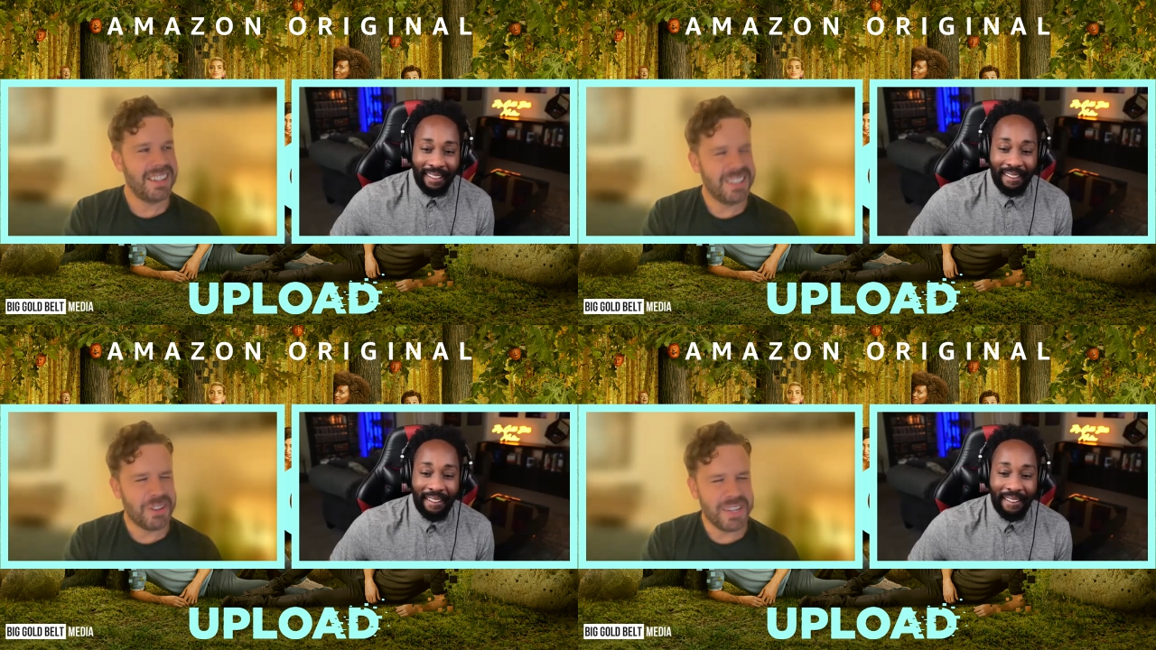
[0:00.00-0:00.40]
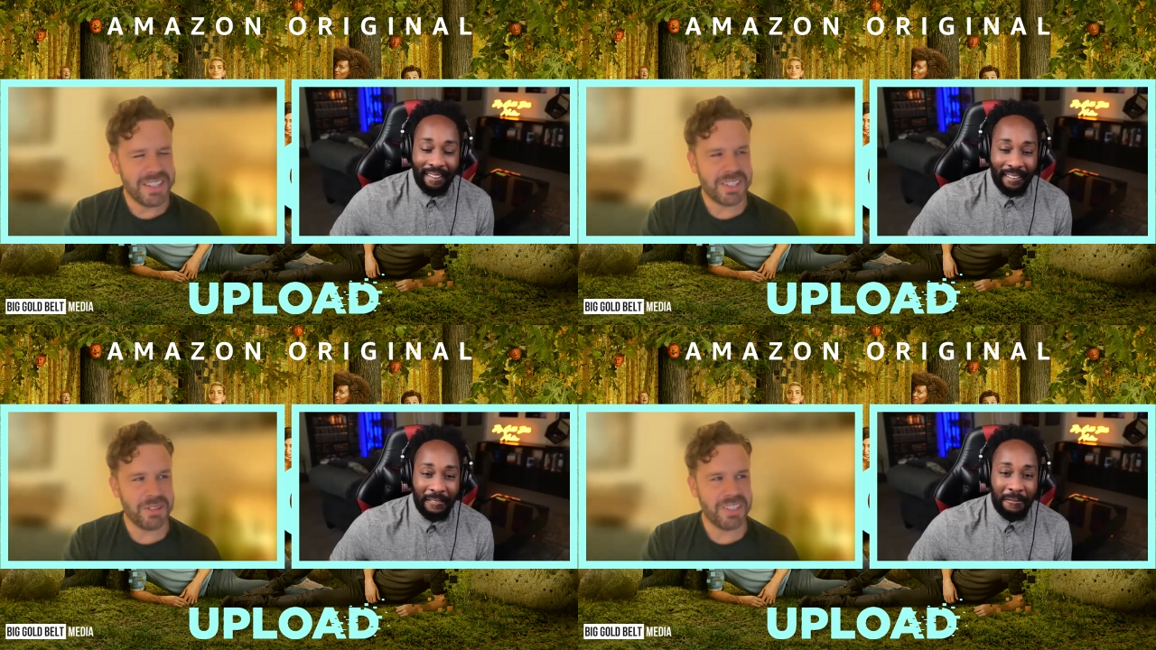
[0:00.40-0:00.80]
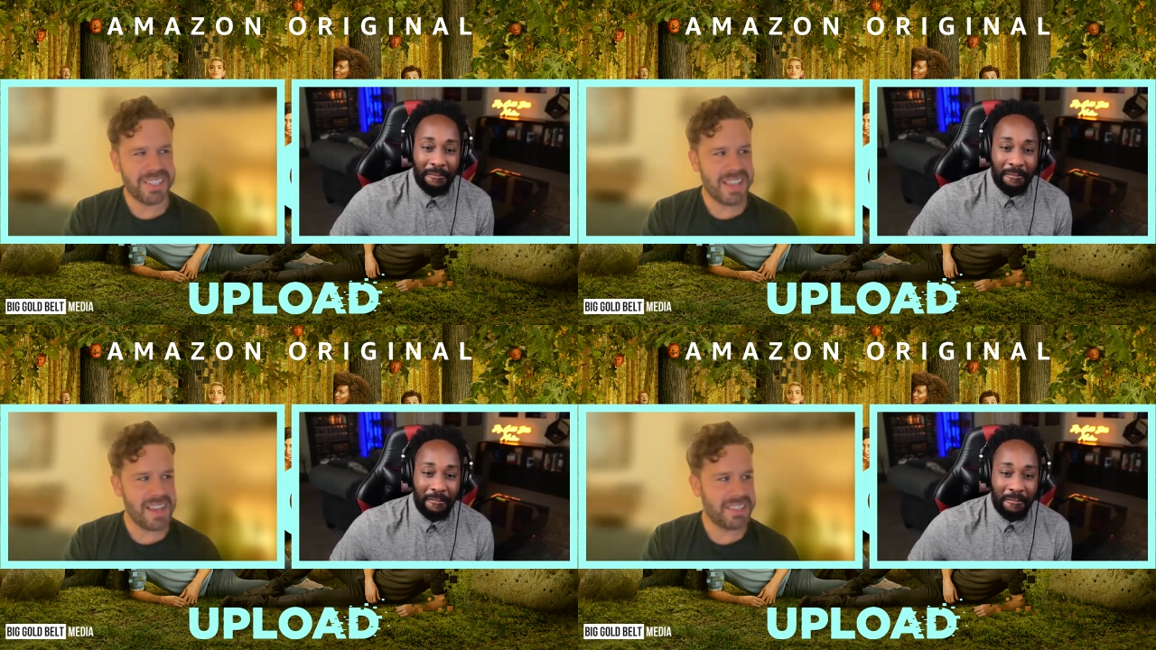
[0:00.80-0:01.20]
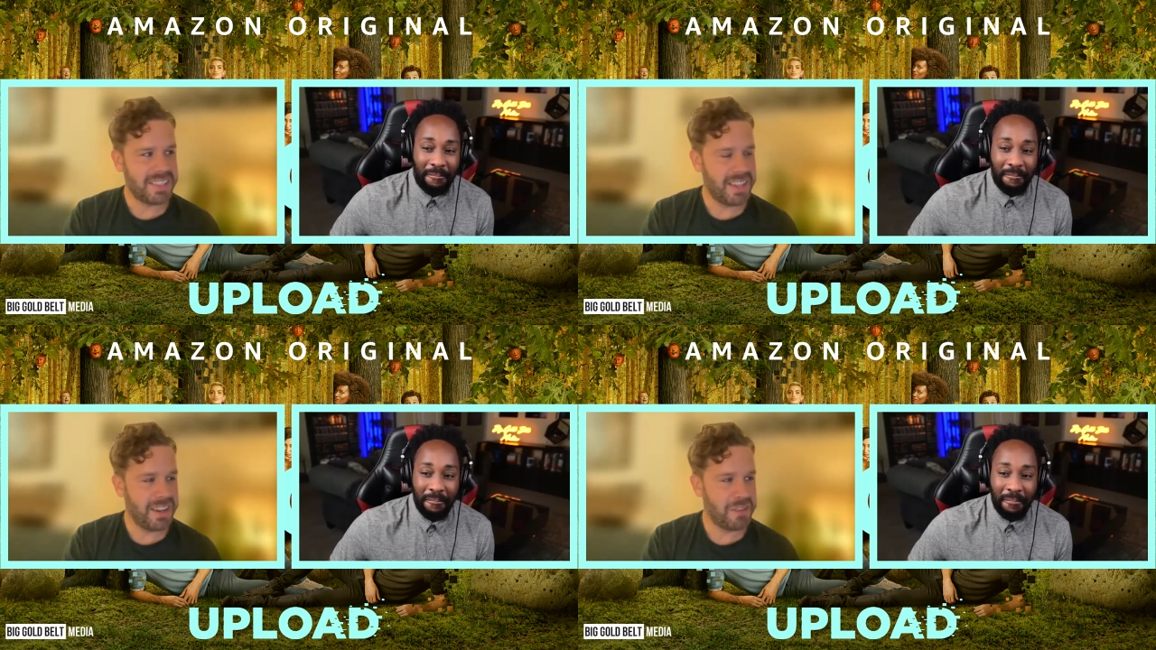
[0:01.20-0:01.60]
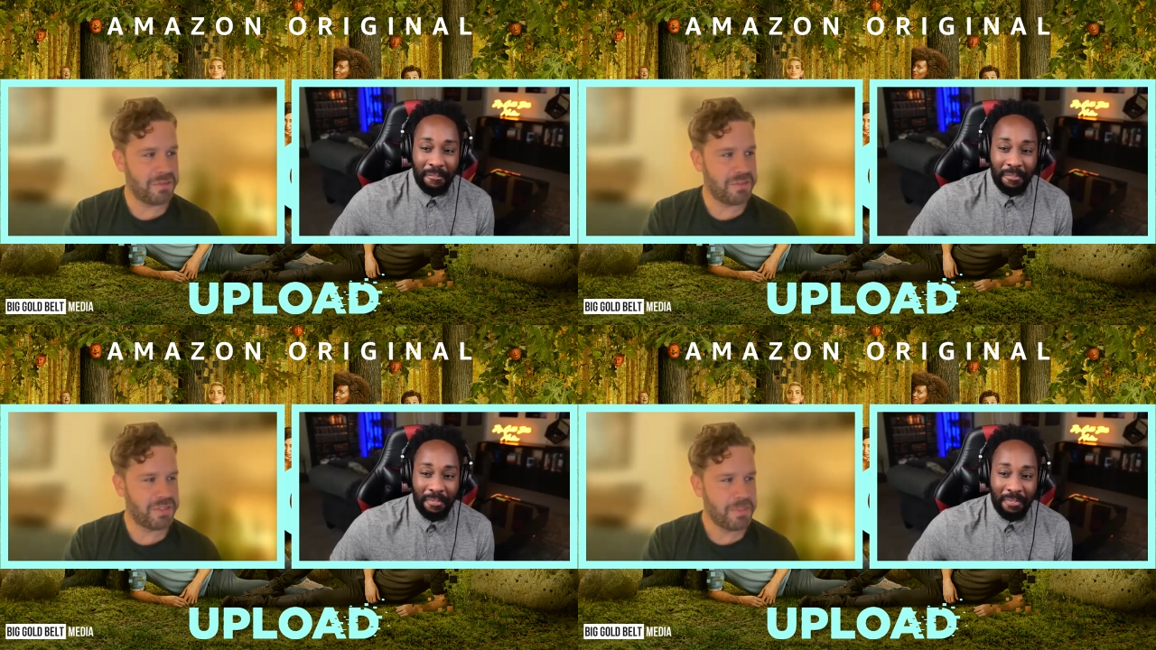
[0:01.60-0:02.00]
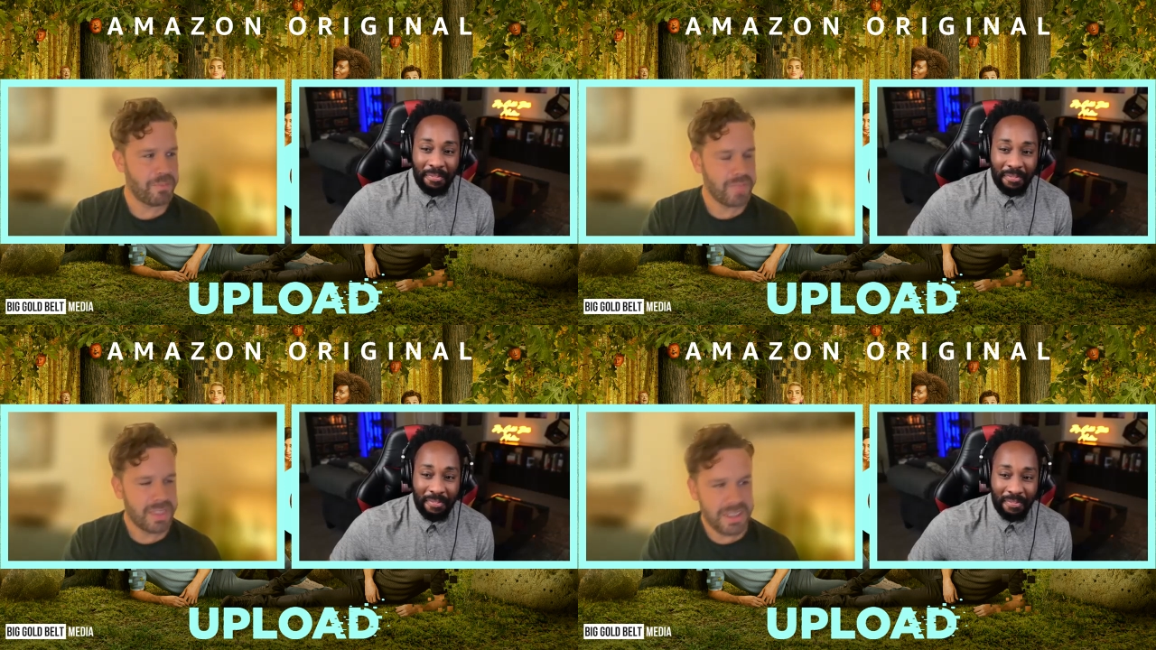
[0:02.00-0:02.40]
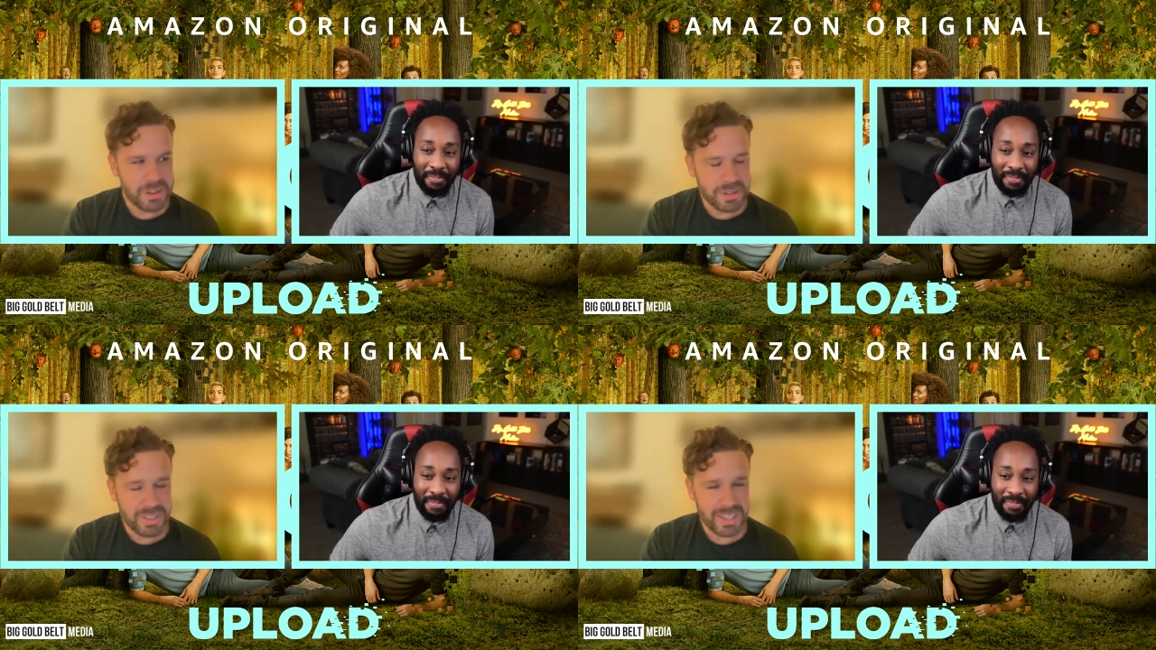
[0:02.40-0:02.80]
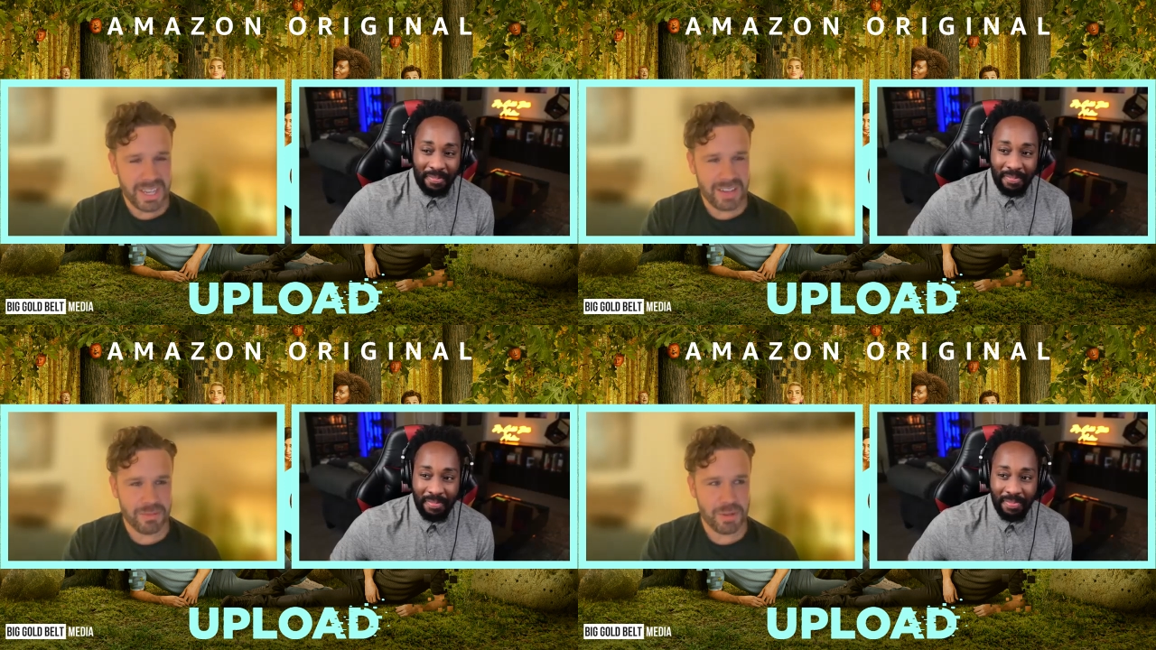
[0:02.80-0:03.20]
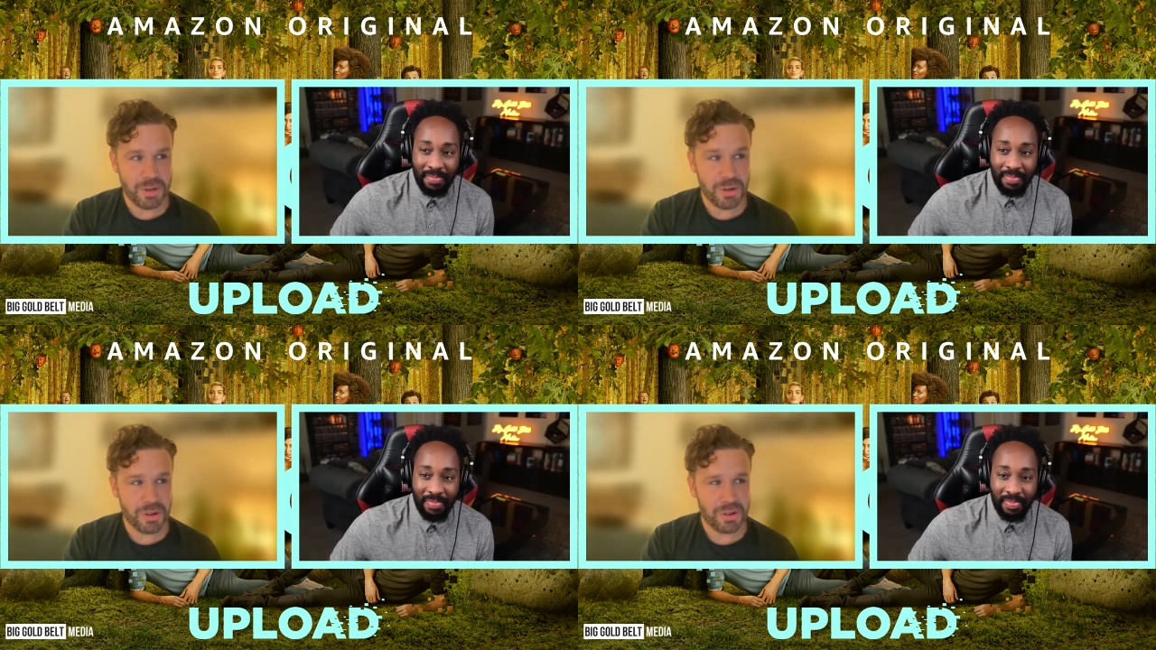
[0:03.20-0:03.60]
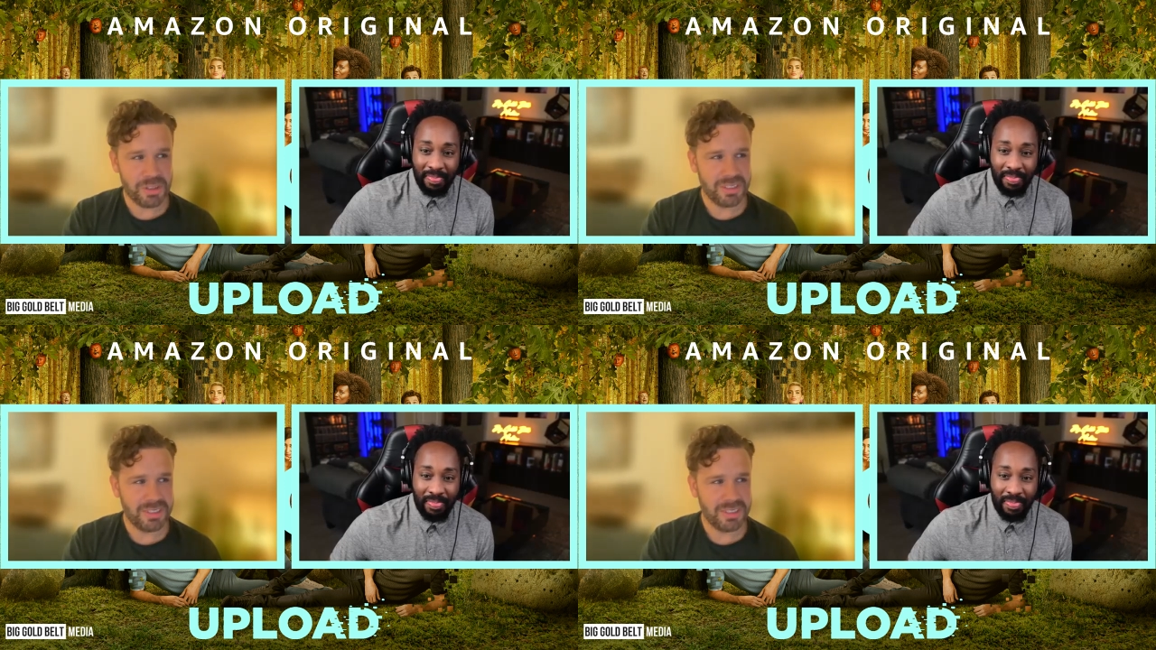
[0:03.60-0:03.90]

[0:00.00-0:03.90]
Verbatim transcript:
Speaker 1: you know he'd do this nice thing of you know if you gave him a note